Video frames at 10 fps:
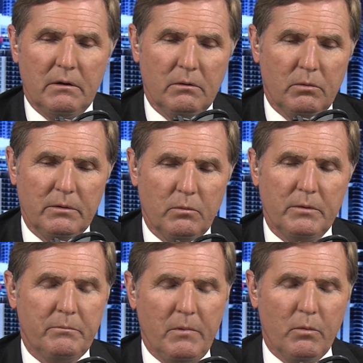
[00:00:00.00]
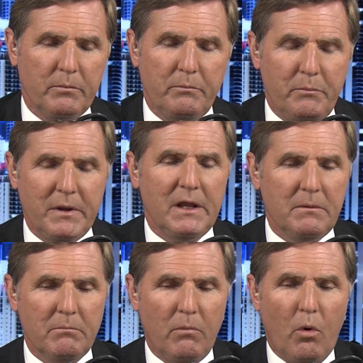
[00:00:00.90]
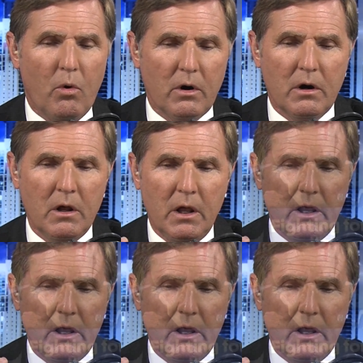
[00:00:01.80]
would be more